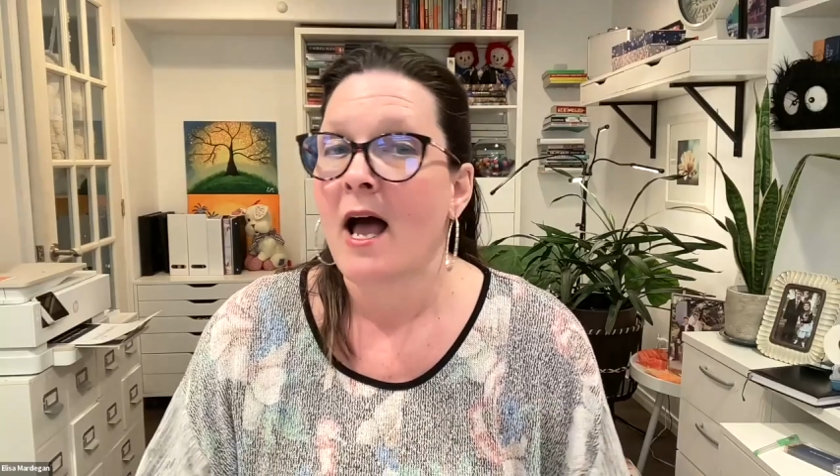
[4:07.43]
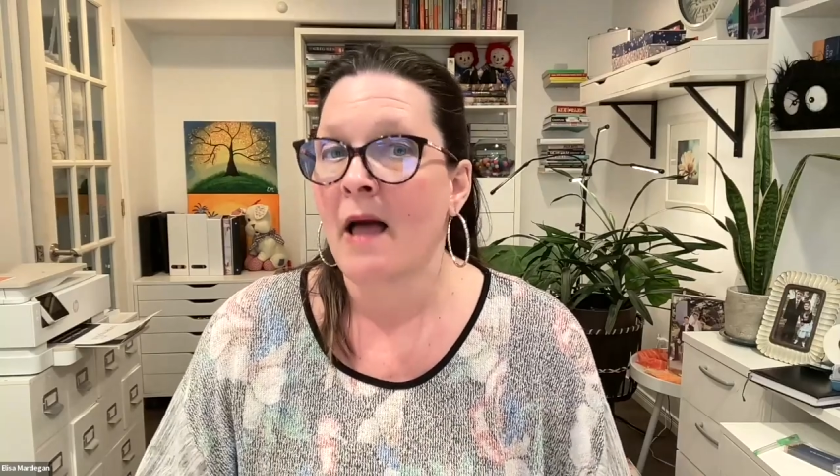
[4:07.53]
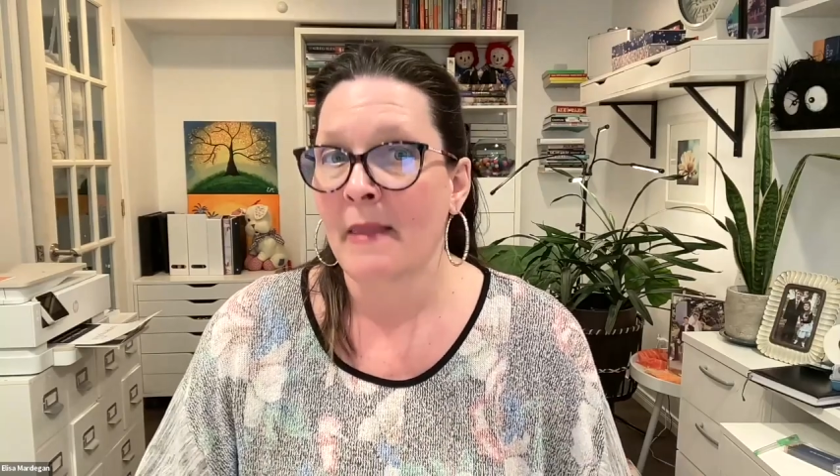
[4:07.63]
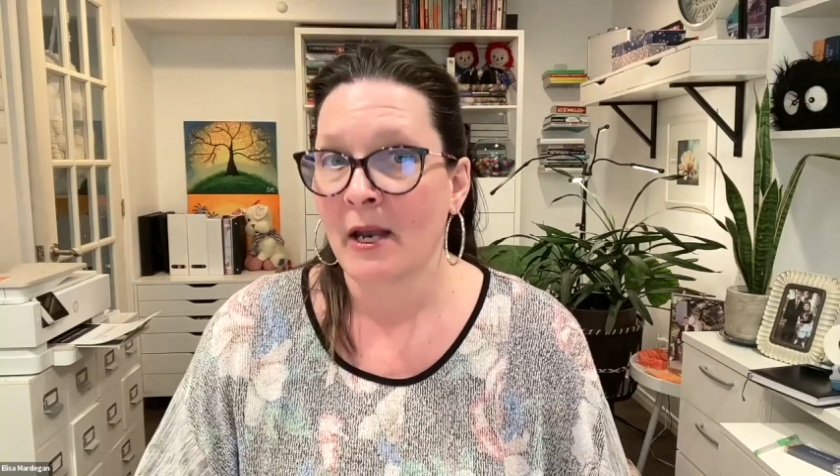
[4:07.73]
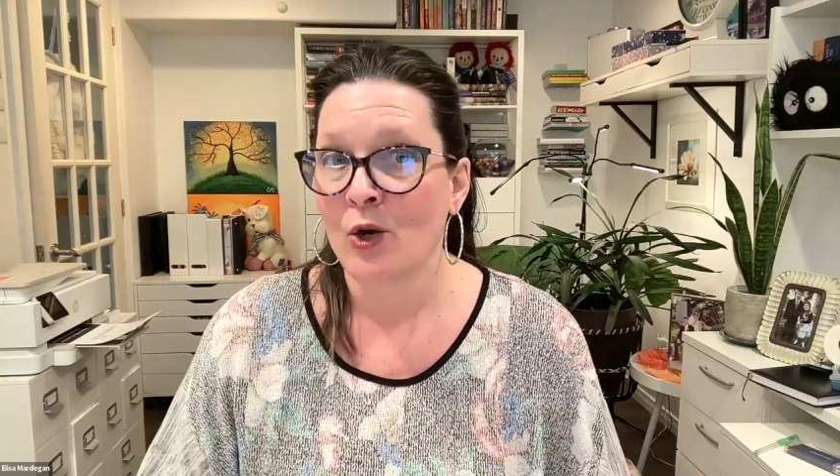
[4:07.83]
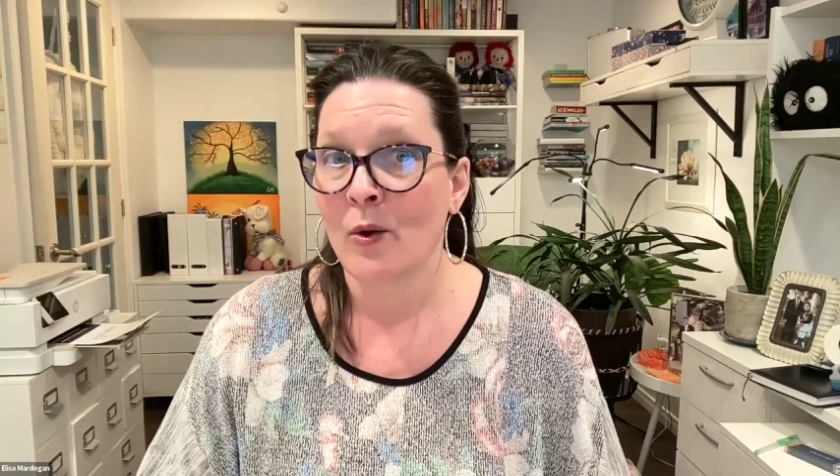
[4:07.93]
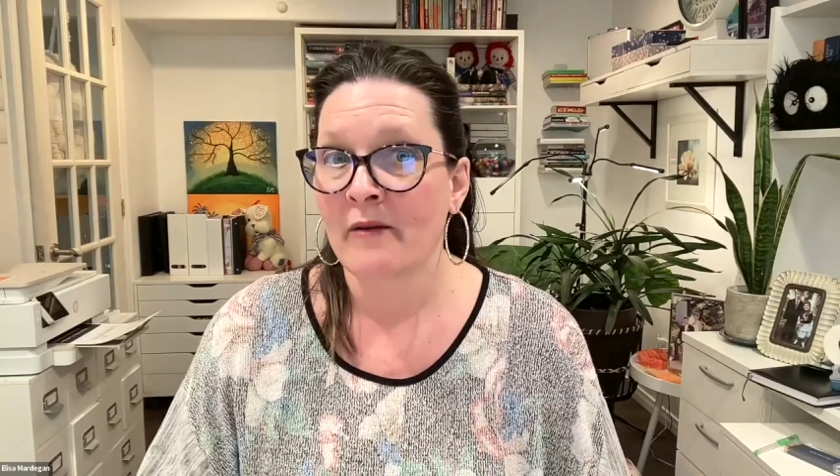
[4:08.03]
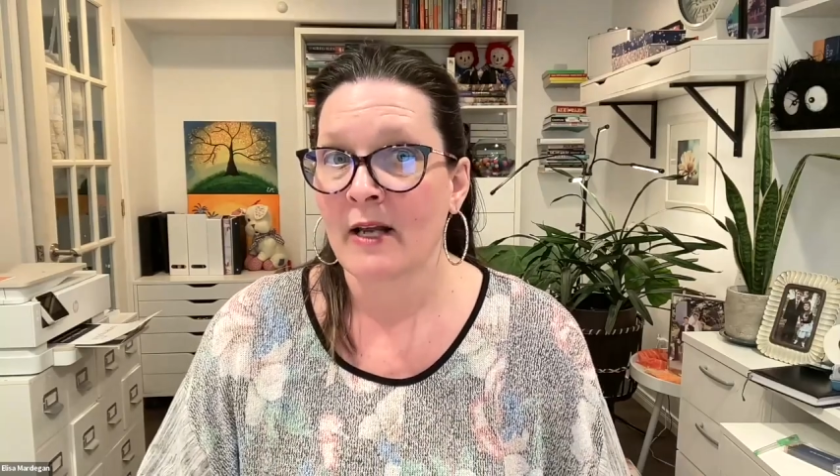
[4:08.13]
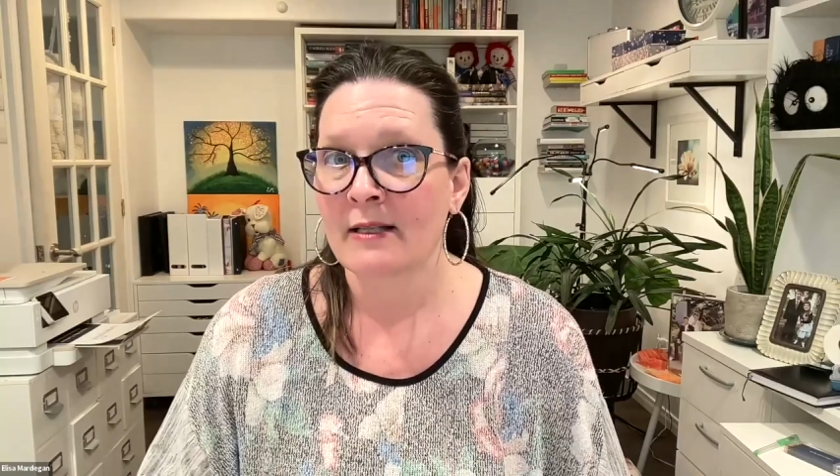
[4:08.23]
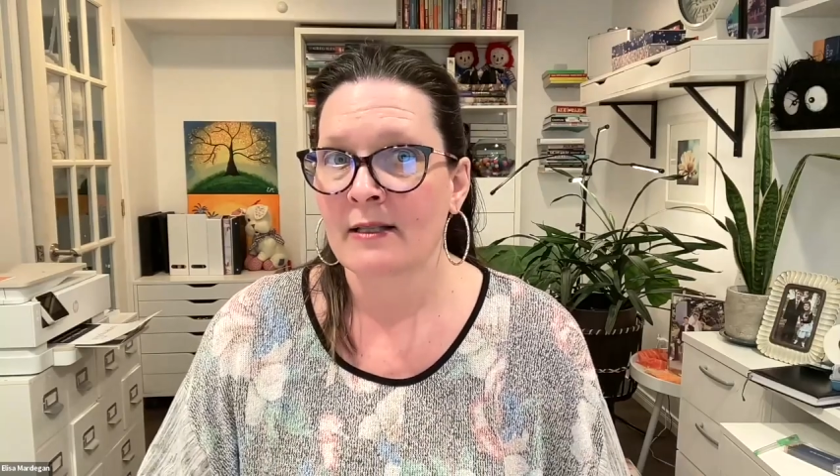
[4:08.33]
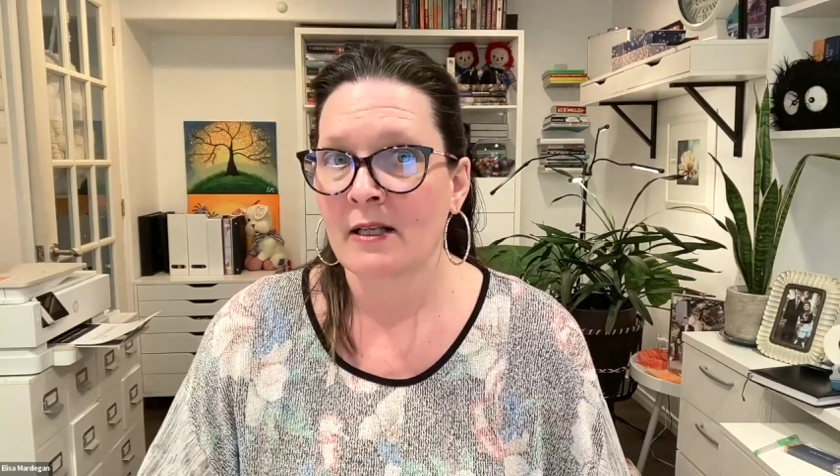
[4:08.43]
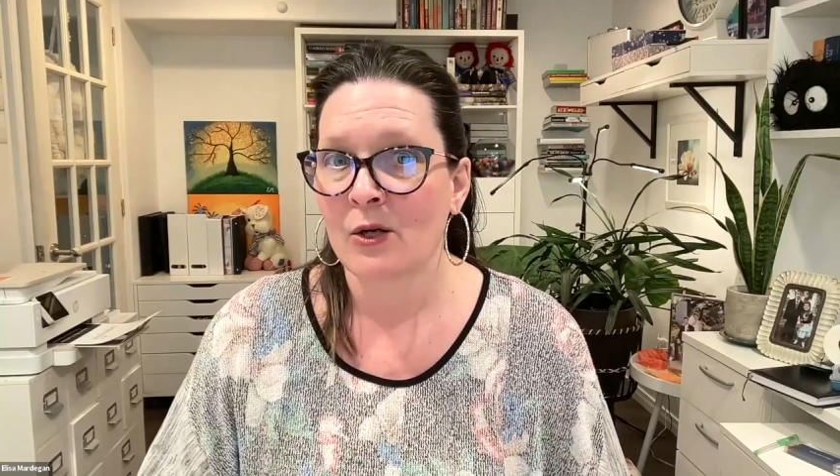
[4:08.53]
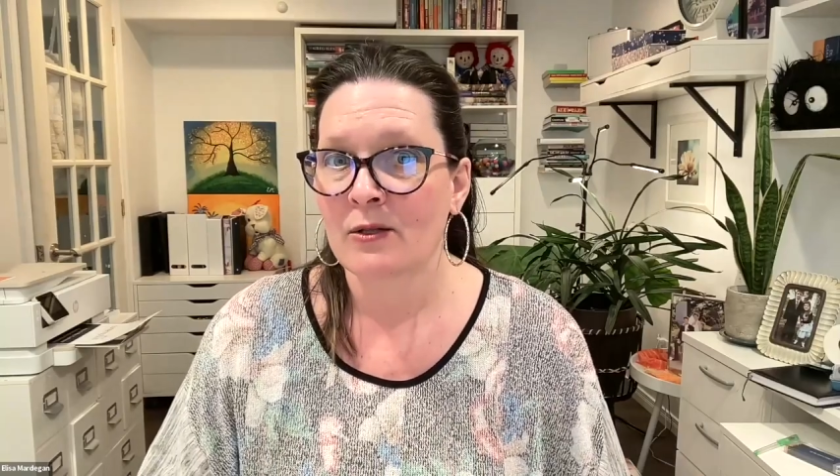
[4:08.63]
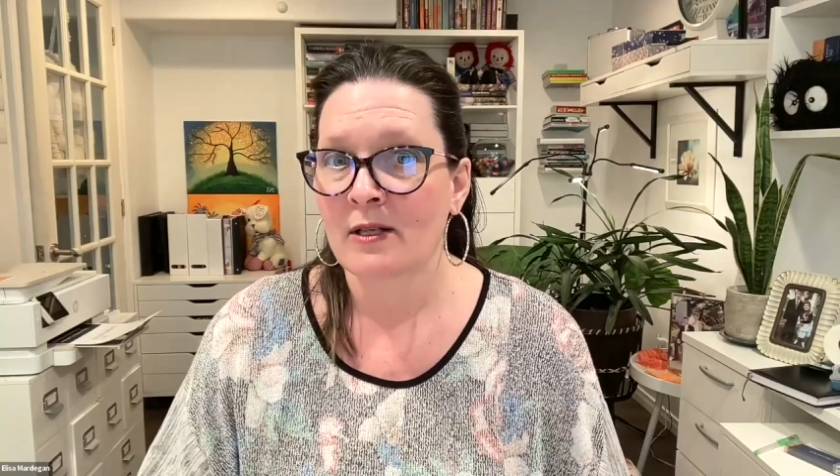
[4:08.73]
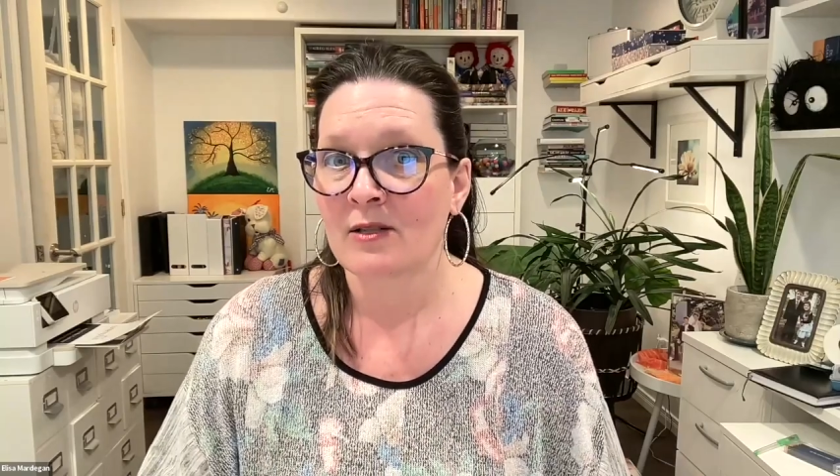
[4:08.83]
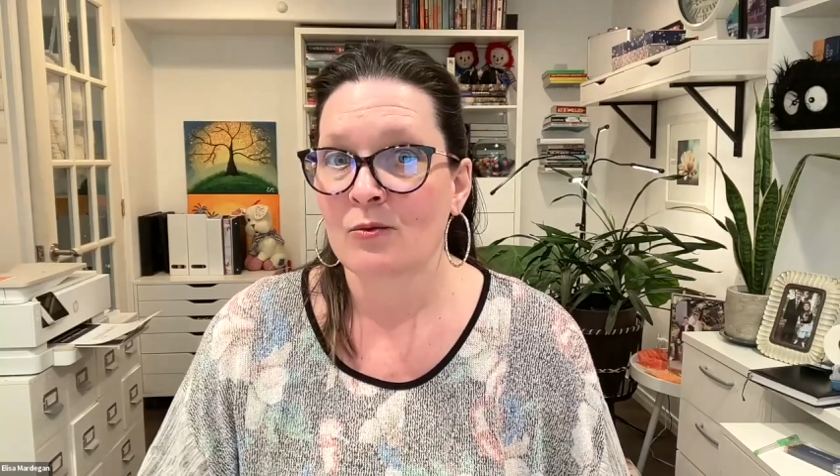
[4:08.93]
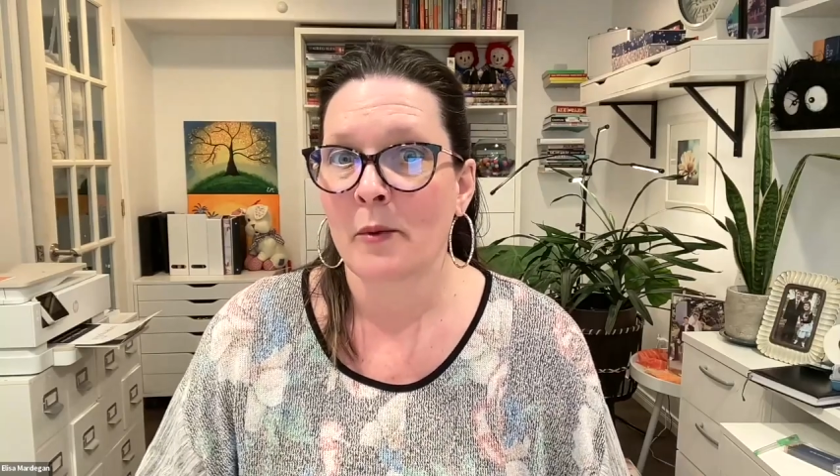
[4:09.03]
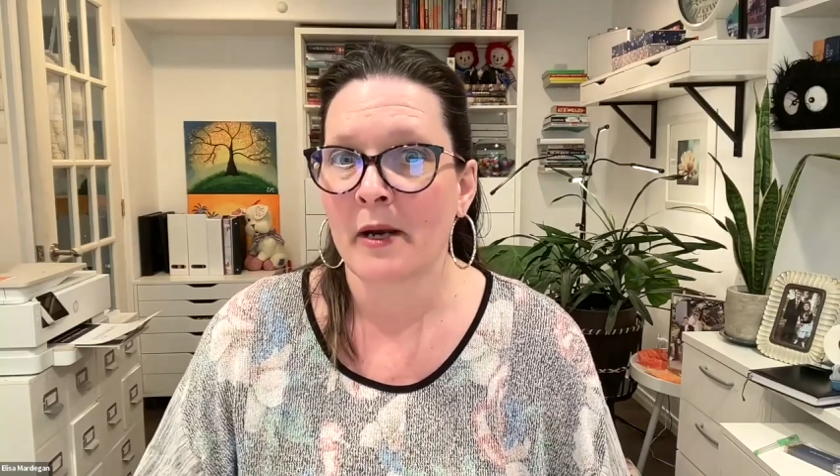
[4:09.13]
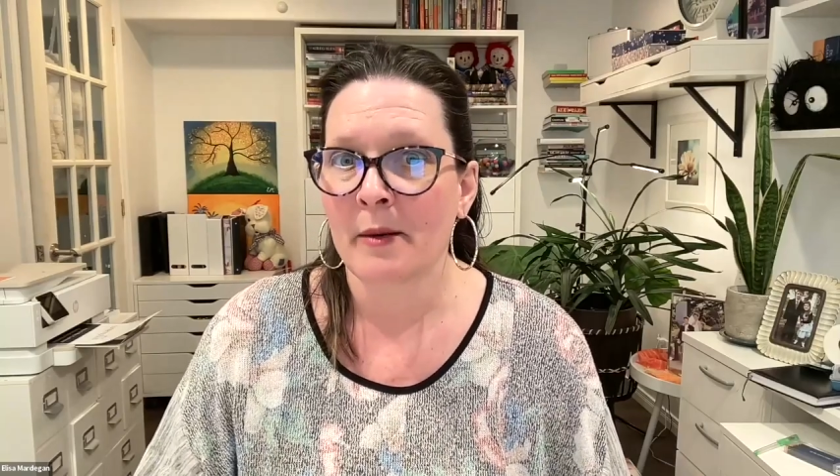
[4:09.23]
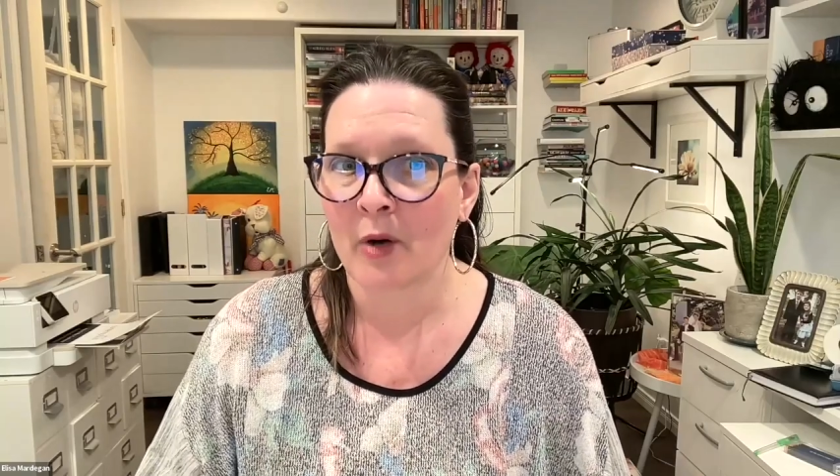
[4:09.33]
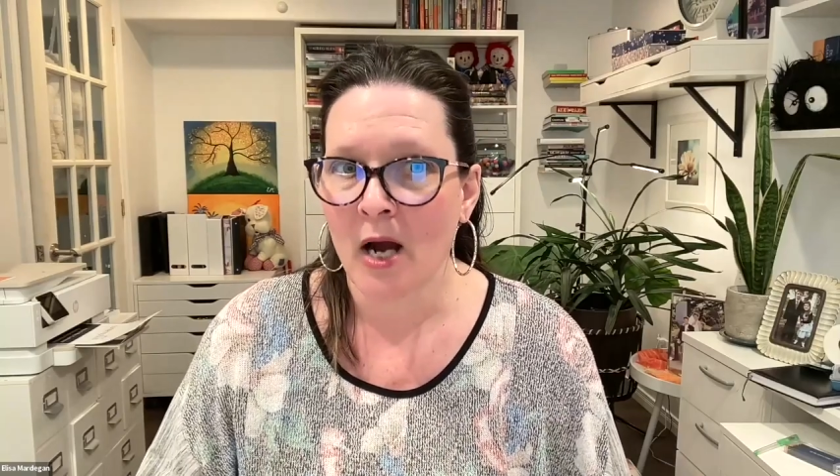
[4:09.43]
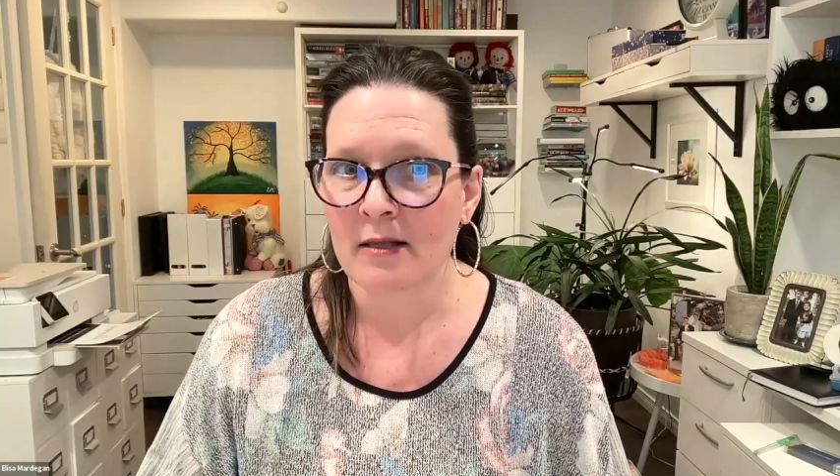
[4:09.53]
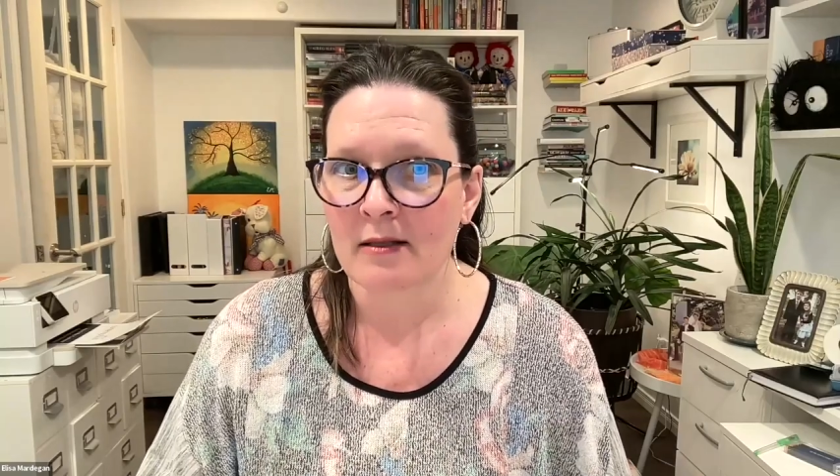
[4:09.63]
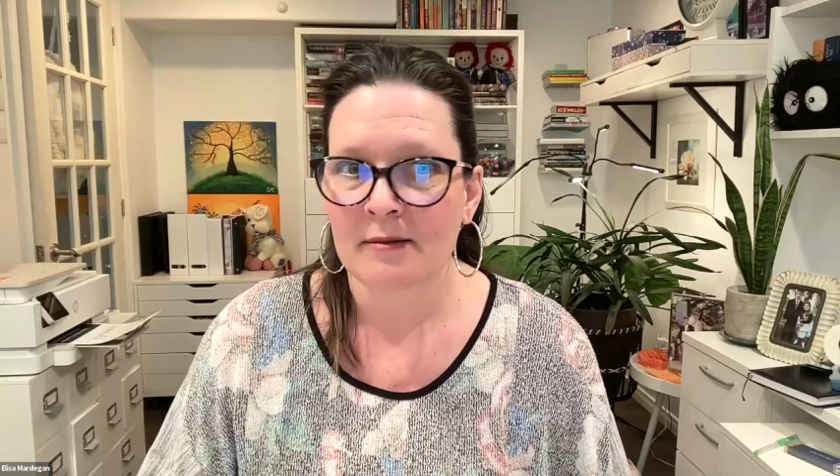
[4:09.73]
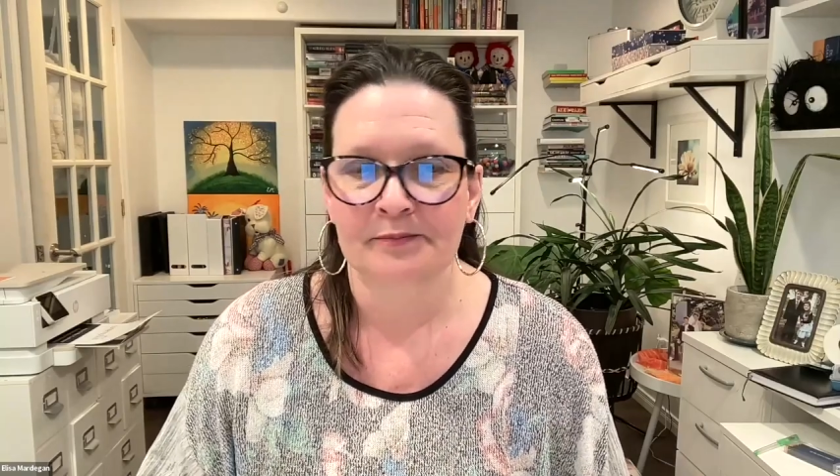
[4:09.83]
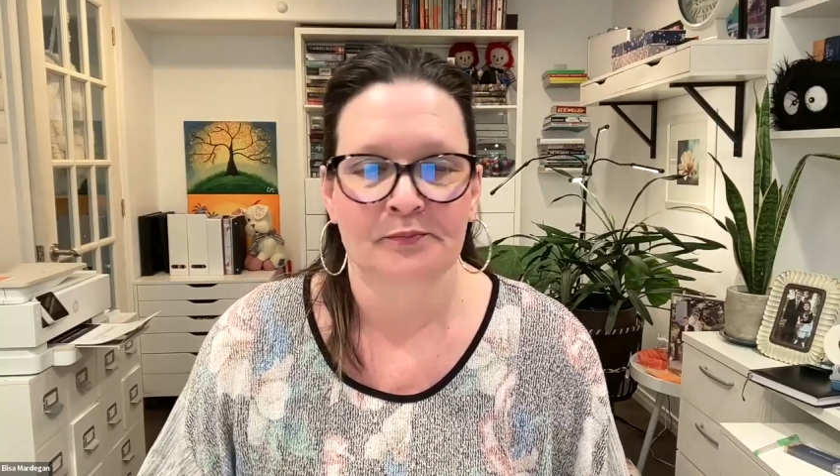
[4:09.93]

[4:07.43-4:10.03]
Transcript: And then whoever gets the closest will win a prize.